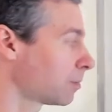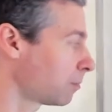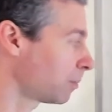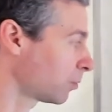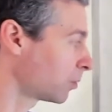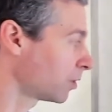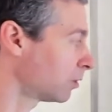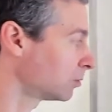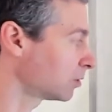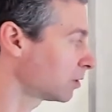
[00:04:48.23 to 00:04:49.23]
but we
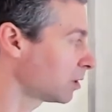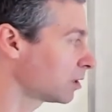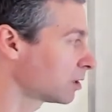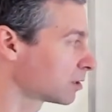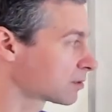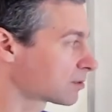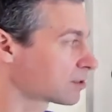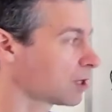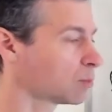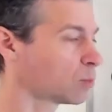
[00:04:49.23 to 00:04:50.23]
only
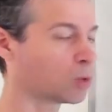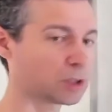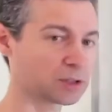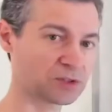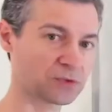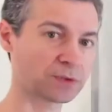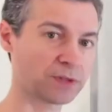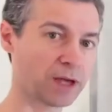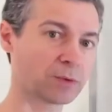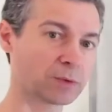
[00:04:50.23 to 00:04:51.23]
sum once for
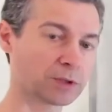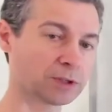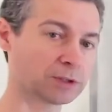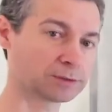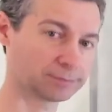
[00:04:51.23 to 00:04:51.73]
that word.